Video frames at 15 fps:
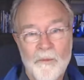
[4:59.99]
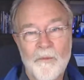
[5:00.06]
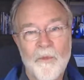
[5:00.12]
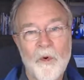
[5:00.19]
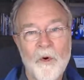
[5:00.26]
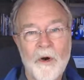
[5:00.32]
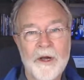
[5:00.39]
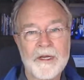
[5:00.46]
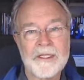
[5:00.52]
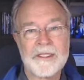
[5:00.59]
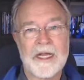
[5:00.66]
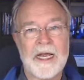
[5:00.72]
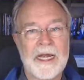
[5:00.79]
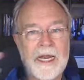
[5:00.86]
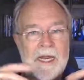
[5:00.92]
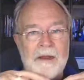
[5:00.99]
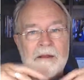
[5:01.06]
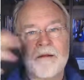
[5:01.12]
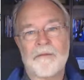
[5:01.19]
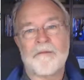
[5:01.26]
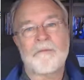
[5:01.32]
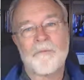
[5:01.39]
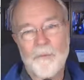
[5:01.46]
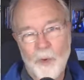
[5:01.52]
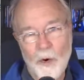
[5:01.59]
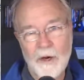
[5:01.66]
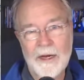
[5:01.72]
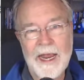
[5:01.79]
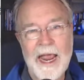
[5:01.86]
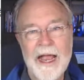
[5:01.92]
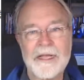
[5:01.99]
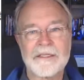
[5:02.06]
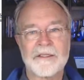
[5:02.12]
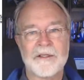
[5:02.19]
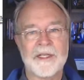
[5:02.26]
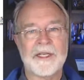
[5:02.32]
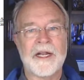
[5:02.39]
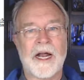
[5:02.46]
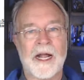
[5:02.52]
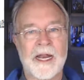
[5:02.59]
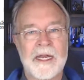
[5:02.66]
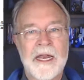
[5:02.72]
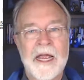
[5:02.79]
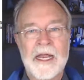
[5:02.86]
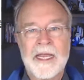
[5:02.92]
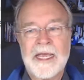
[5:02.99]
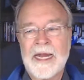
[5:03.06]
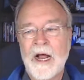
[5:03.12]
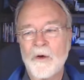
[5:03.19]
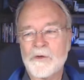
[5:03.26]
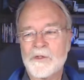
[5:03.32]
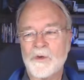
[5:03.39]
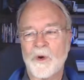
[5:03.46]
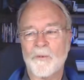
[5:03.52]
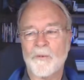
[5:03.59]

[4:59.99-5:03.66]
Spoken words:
more exciting pour gasoline on it, get out to a